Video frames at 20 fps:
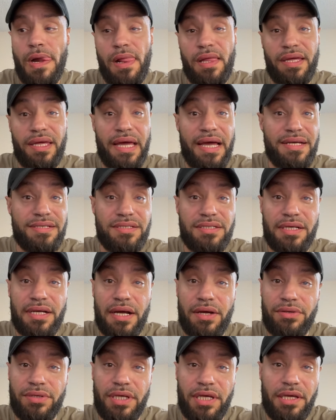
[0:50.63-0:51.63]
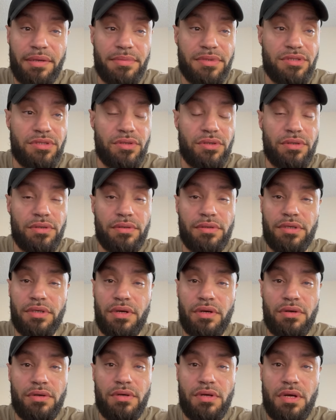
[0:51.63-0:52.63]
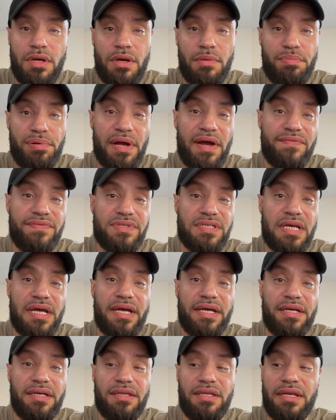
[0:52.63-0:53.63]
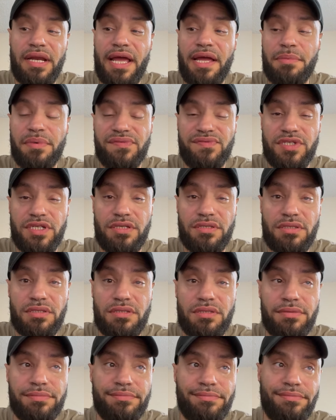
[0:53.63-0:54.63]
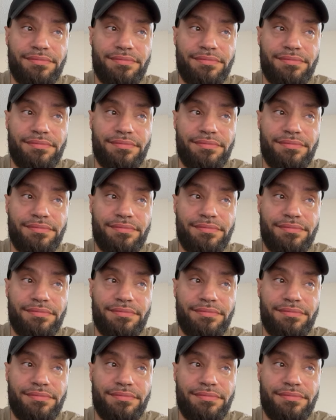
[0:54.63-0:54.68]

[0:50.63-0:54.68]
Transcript: casting out demons or, you know, prophesying in the name of Jesus.